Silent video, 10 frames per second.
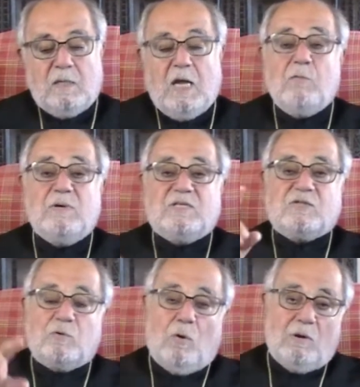he
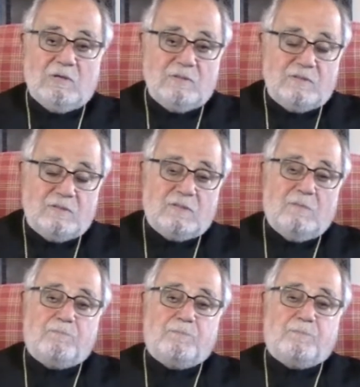restores
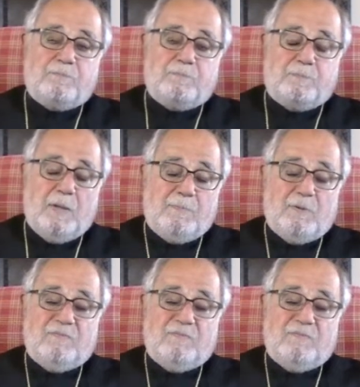the people